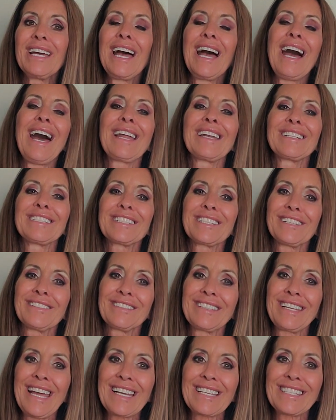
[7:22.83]
and until
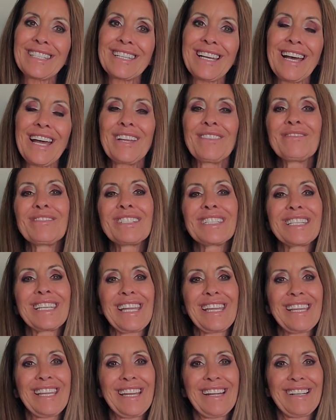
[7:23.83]
next time,
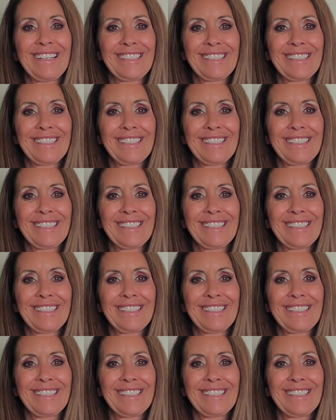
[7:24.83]
take care.